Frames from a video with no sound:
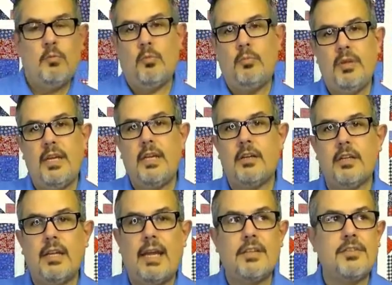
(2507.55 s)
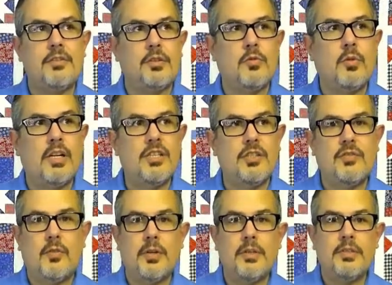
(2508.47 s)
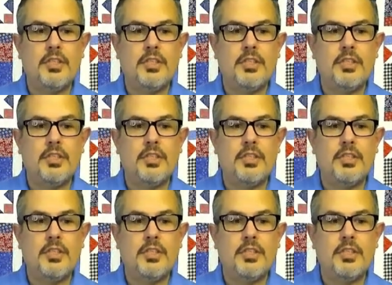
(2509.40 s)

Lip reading: We'll be here to answer those questions for you.